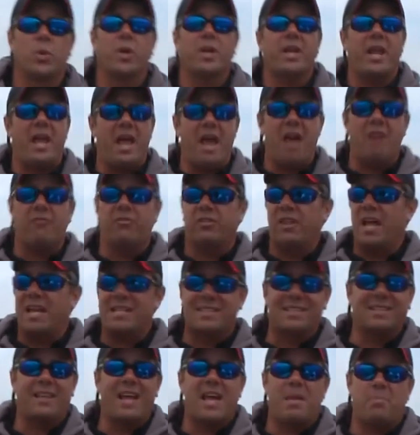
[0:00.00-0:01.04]
we're going to have
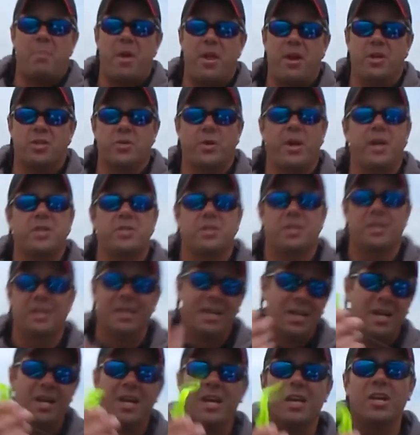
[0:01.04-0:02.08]
less light penetration,
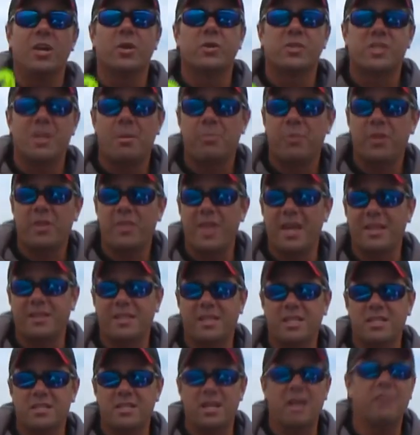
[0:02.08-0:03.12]
you know, something that
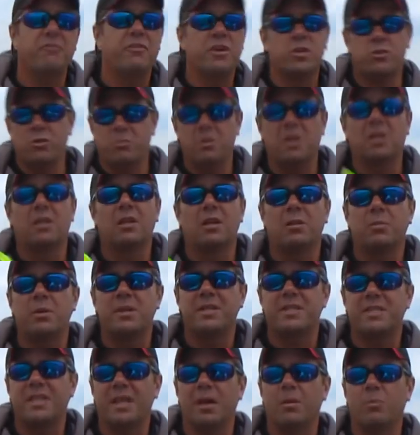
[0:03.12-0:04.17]
these fish would be a little
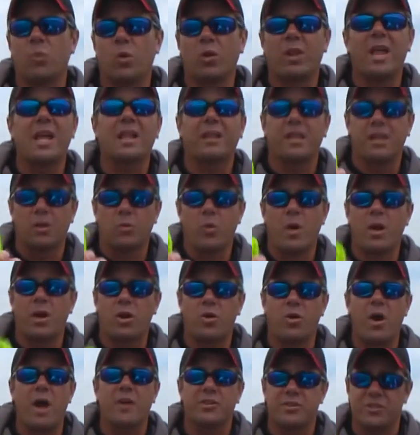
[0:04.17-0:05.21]
bit more likely to run
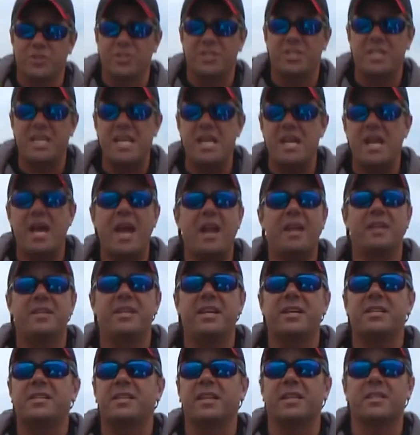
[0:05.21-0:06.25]
across or see at a
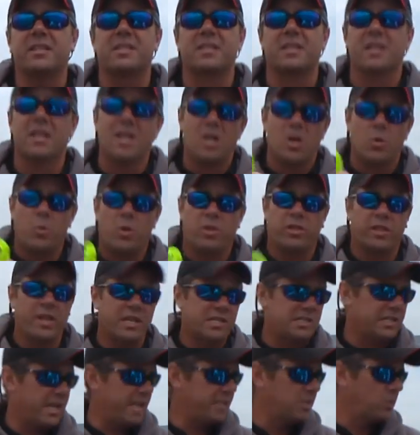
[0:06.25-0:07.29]
distance with
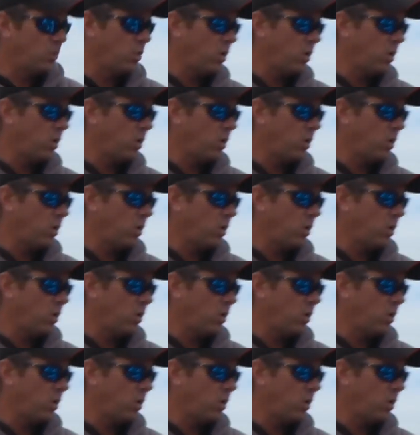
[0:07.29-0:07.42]
less light to